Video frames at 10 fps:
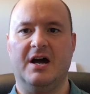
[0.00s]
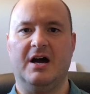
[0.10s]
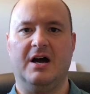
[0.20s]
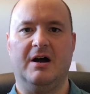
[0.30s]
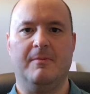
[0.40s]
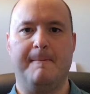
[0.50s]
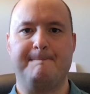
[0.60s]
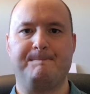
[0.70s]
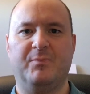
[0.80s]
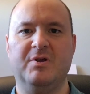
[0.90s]

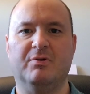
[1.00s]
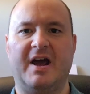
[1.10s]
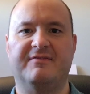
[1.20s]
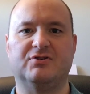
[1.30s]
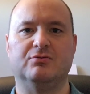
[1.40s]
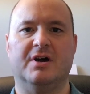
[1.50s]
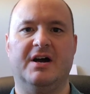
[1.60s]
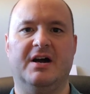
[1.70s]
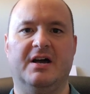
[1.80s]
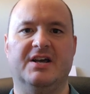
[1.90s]
Um, you would have
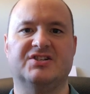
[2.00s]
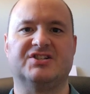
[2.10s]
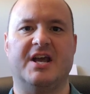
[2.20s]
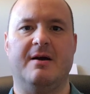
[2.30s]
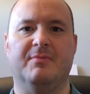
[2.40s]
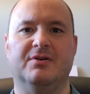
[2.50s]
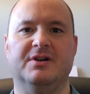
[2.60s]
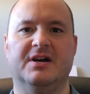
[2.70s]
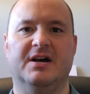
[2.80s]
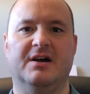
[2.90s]
to uh,
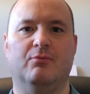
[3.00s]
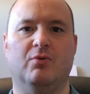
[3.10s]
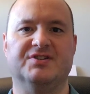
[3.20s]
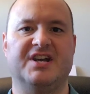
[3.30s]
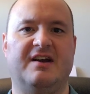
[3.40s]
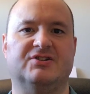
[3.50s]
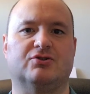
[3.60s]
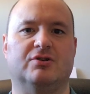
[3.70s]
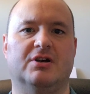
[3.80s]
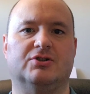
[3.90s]
examine uh, one's
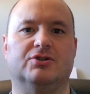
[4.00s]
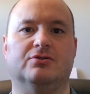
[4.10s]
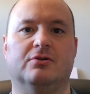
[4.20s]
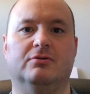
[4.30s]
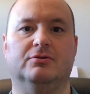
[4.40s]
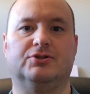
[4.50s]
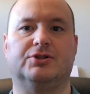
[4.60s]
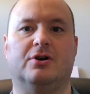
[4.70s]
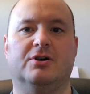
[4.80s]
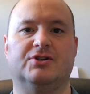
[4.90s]
astrological
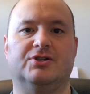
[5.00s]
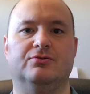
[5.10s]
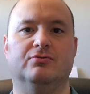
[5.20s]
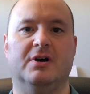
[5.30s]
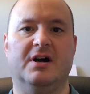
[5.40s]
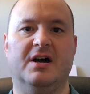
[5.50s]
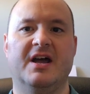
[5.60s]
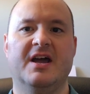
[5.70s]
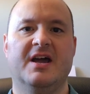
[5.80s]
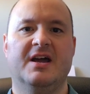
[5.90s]
chart to
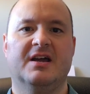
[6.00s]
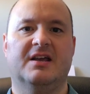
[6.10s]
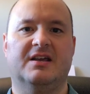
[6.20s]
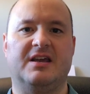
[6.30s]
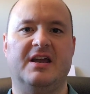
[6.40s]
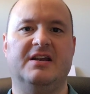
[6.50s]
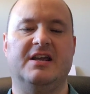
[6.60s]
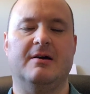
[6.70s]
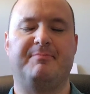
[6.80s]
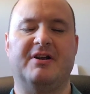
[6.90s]

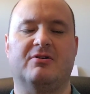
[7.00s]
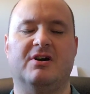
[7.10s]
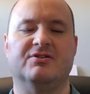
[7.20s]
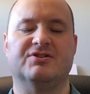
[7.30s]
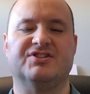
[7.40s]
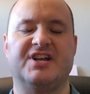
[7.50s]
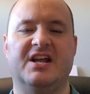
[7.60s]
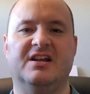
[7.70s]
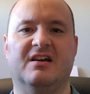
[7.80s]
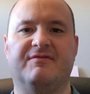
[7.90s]
gain a, a, better
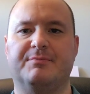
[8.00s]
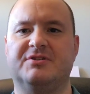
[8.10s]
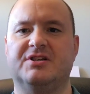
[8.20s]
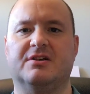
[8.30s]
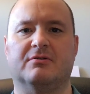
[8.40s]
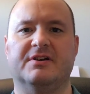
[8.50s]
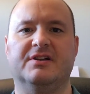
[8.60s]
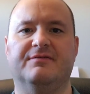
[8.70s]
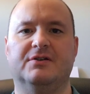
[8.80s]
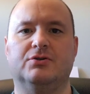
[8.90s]
understanding of a particular
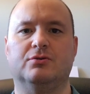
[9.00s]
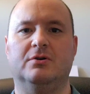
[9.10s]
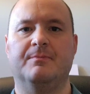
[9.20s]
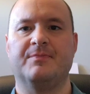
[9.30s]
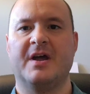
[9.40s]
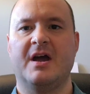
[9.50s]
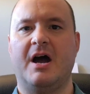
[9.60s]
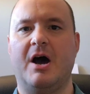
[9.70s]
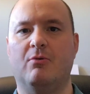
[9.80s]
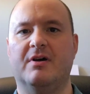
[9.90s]
individual.
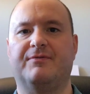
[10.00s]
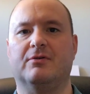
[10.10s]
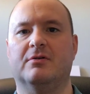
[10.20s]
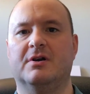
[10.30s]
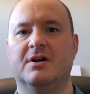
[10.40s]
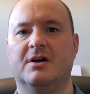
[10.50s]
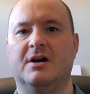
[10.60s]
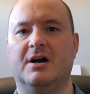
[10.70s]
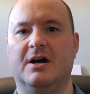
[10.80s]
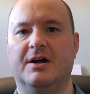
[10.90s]
However,
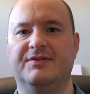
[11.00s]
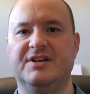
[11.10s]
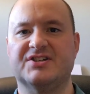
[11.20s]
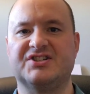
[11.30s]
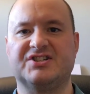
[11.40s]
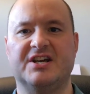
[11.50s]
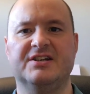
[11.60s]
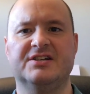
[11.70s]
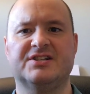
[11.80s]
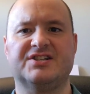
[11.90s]
the
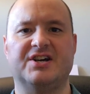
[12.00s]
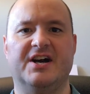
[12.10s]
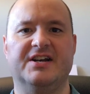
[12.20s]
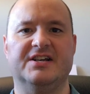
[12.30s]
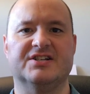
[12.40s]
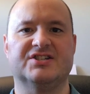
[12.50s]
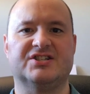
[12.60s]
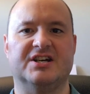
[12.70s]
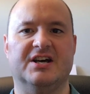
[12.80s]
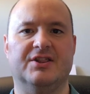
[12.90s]
ascendant sign
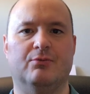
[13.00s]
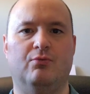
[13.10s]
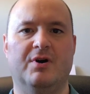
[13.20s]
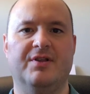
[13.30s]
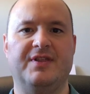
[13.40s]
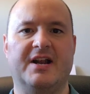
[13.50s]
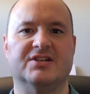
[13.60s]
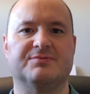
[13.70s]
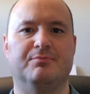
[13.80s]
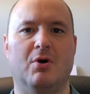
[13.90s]
is the one
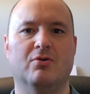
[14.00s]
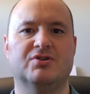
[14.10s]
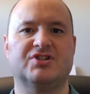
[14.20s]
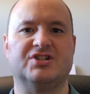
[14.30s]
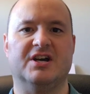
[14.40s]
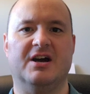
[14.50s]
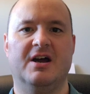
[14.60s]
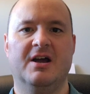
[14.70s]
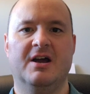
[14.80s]
that is most